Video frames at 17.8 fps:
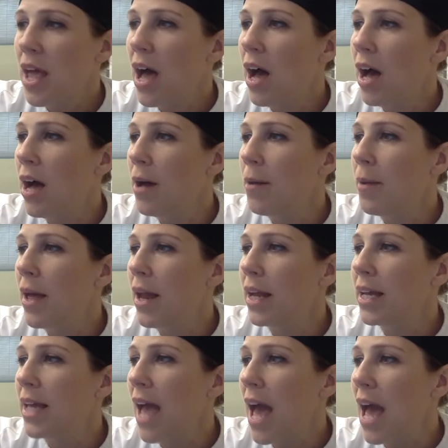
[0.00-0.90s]

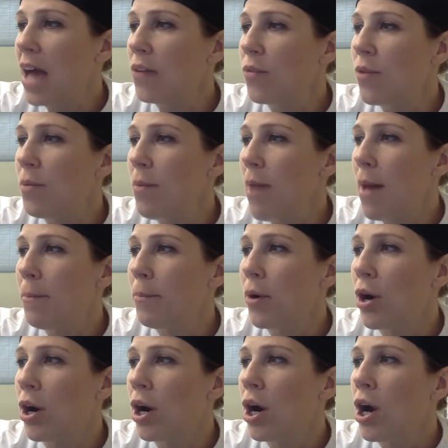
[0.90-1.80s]
And again,
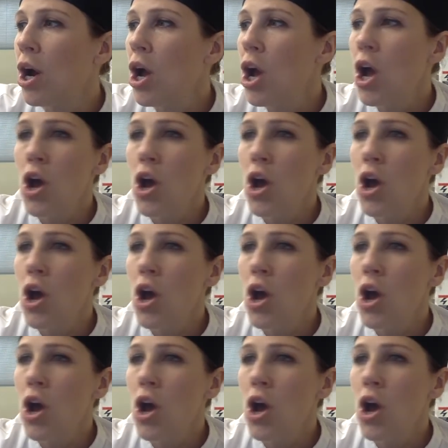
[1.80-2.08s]
remember,